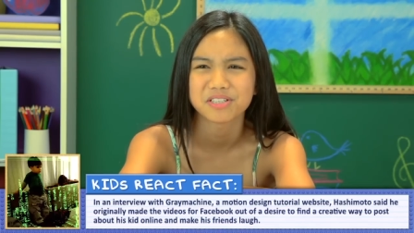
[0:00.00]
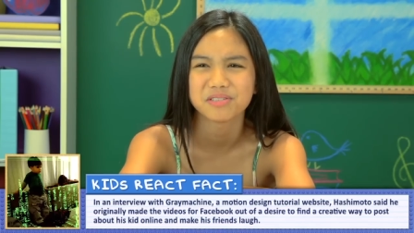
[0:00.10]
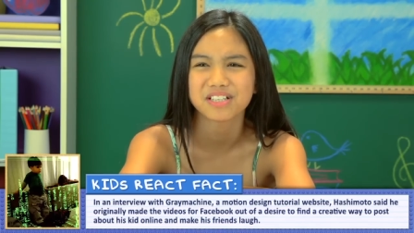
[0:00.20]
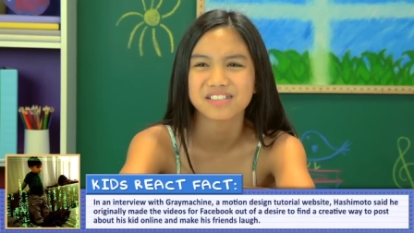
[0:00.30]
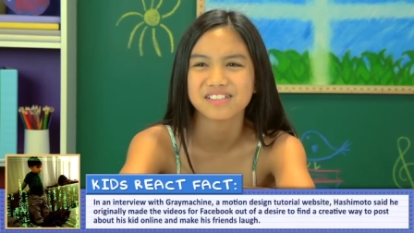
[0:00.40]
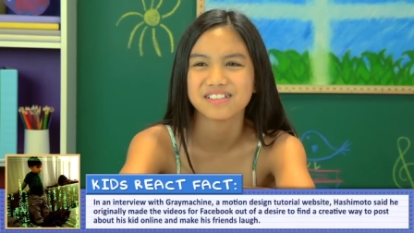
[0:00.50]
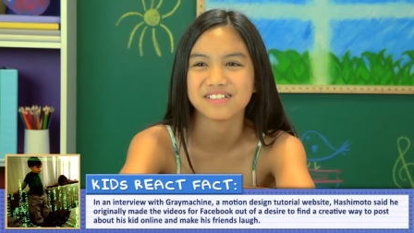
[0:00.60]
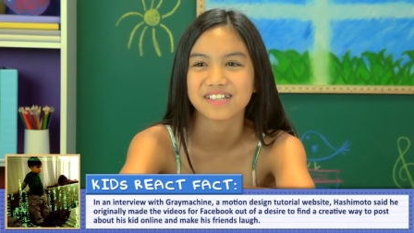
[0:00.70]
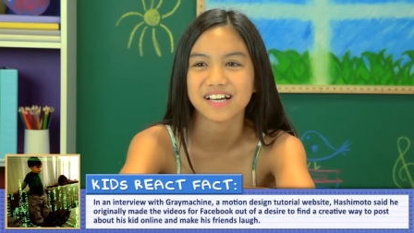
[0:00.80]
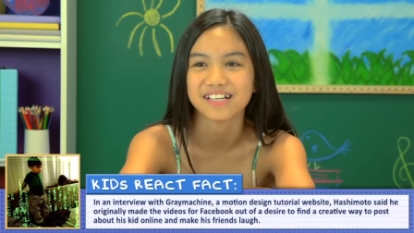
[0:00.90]
Who wants to
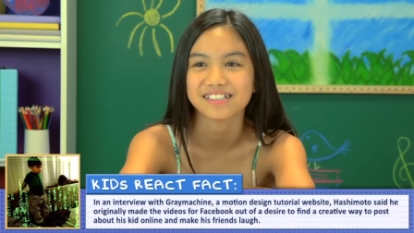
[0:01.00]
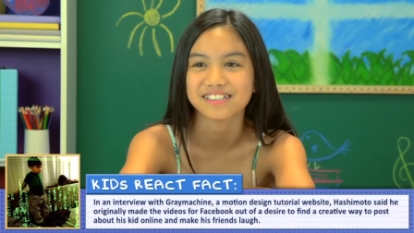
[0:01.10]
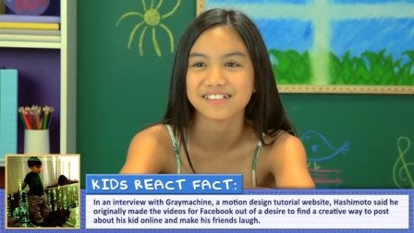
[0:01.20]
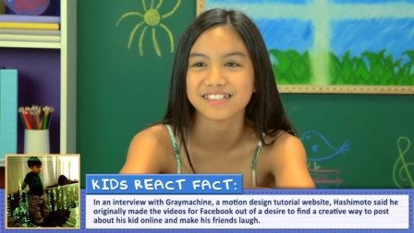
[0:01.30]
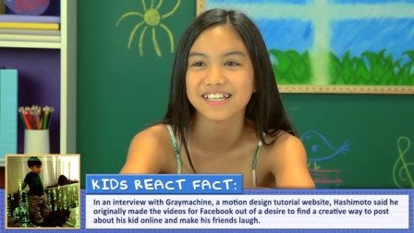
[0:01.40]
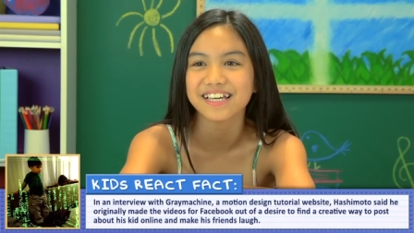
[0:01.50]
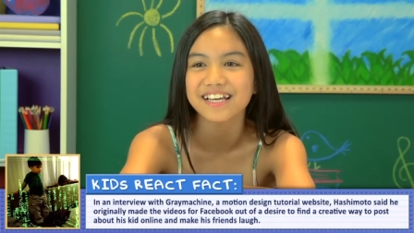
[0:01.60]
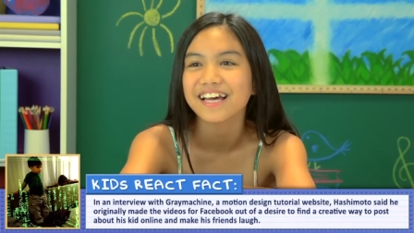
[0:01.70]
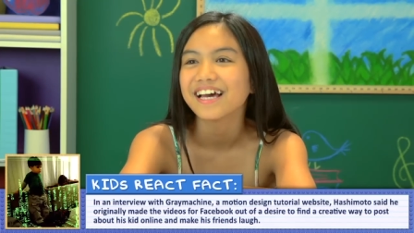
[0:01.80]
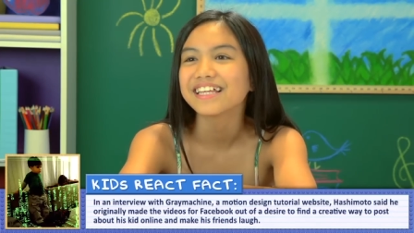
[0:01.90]
do that, seriously?
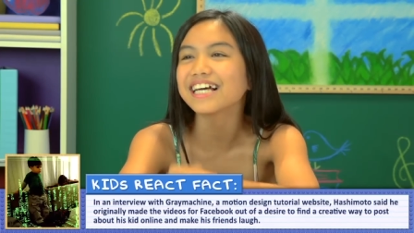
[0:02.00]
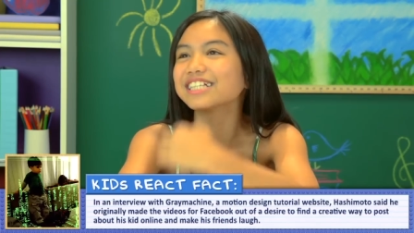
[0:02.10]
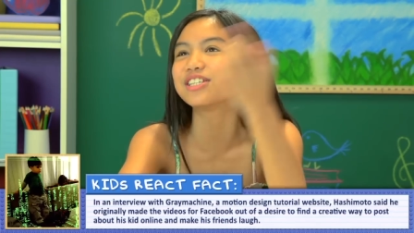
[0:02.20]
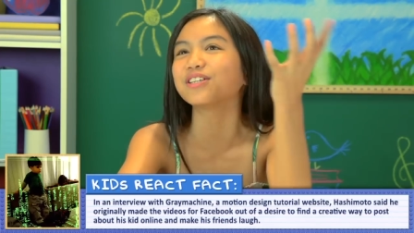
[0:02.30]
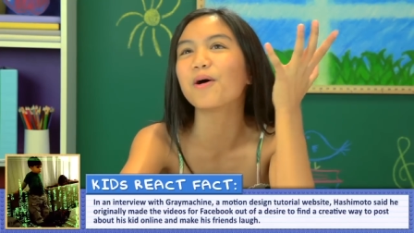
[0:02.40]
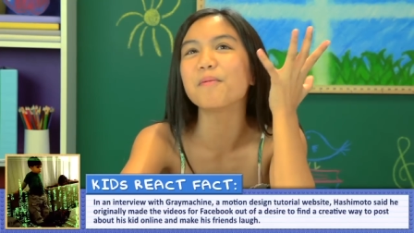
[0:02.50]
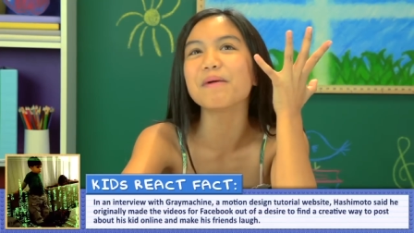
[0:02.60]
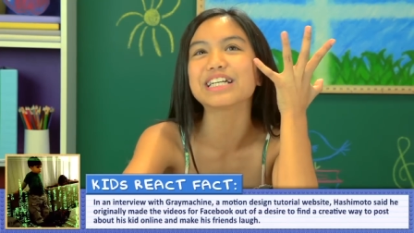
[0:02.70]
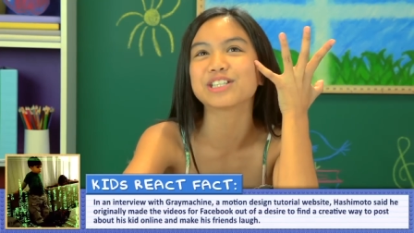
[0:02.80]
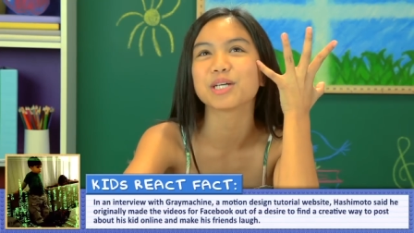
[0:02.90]
That's so
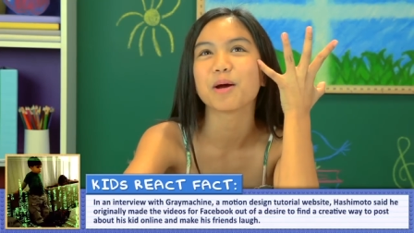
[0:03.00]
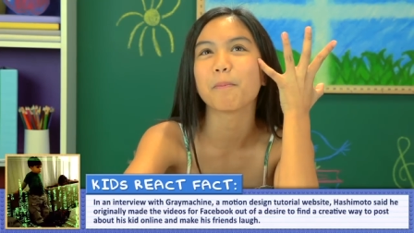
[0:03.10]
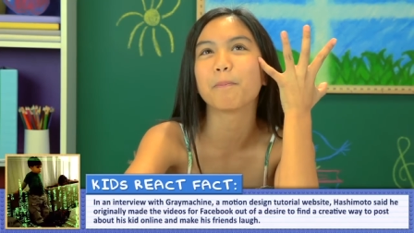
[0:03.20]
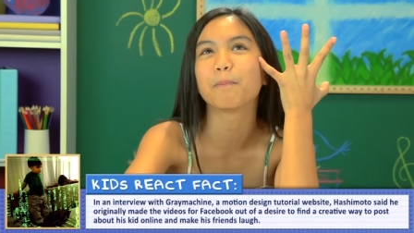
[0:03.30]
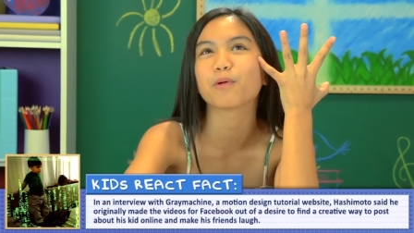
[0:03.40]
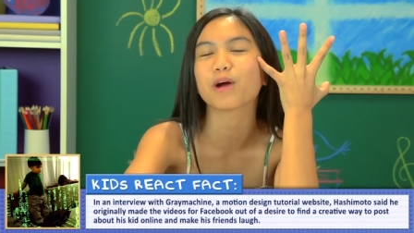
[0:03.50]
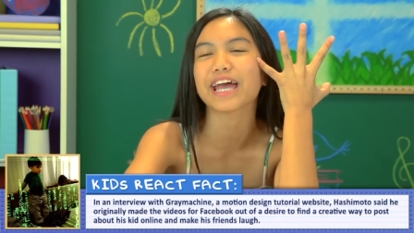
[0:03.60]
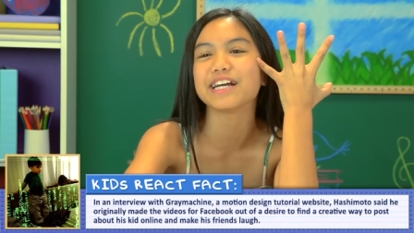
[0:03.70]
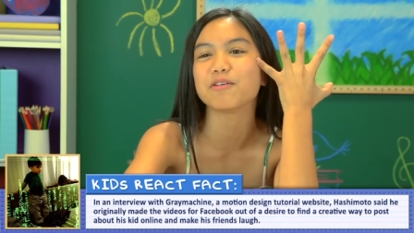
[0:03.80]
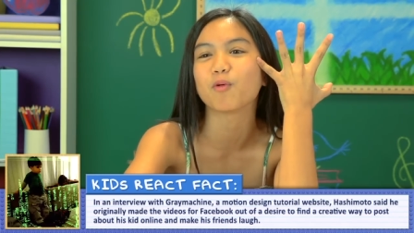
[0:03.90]
much
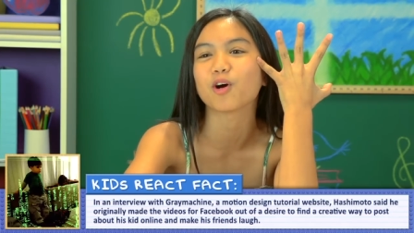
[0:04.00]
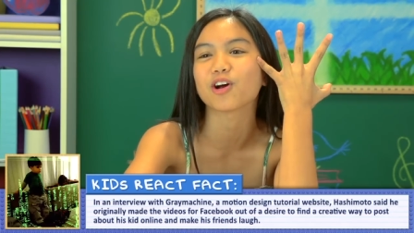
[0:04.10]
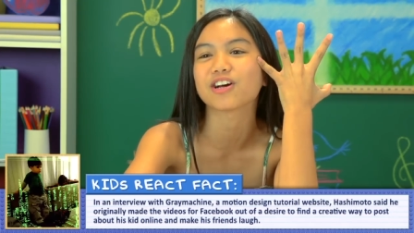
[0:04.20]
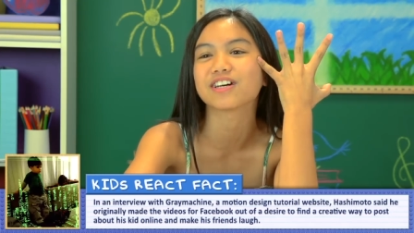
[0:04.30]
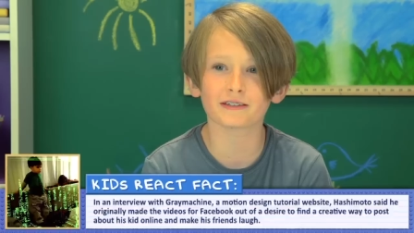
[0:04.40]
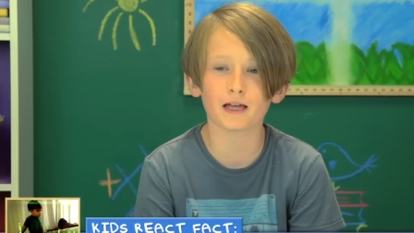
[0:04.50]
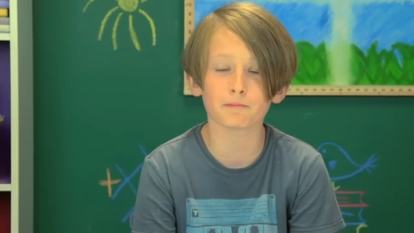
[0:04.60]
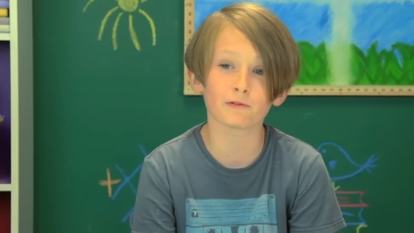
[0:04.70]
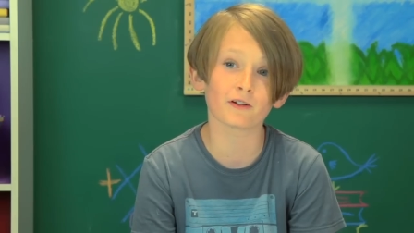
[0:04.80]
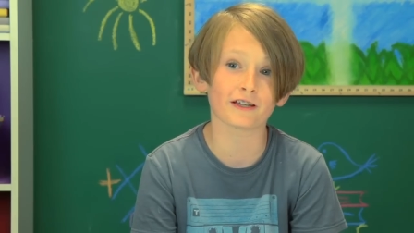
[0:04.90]
brain work. That'd
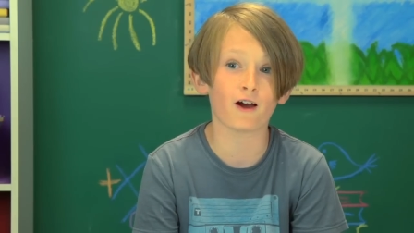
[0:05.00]
be really